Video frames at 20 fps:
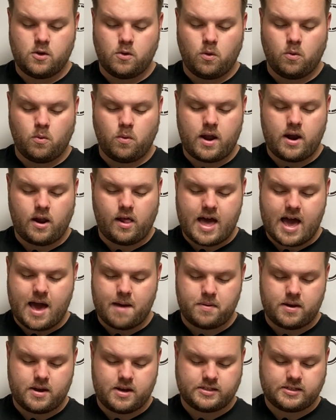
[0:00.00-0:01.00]
Well, what'll
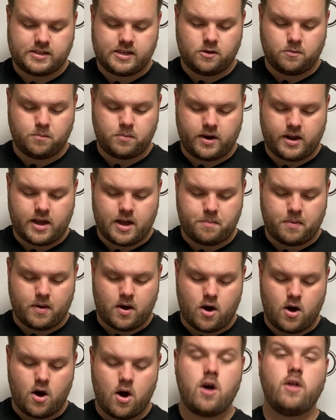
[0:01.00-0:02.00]
happen is it'll bring up
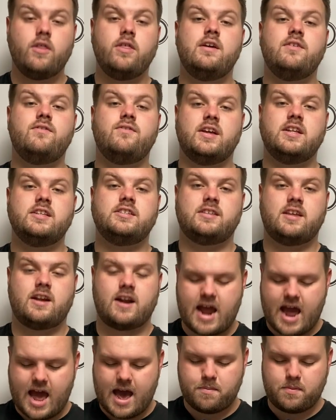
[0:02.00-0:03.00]
all the events that
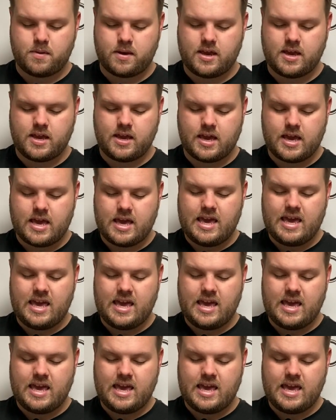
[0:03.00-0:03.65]
are happening